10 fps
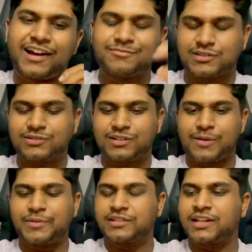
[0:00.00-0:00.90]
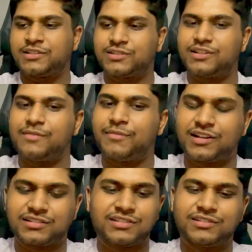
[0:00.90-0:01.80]
I'm still a computer science student, but
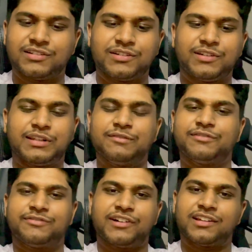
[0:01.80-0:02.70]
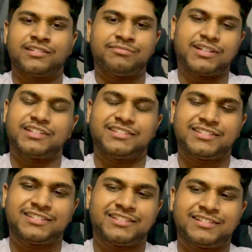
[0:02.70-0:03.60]
I still do YouTube for fun
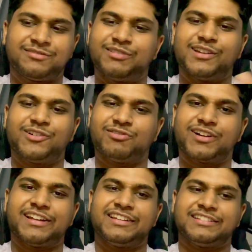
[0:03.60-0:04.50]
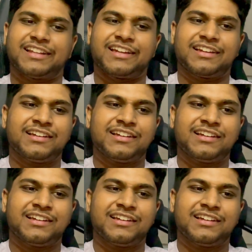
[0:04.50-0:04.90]
because why not, right? It's like,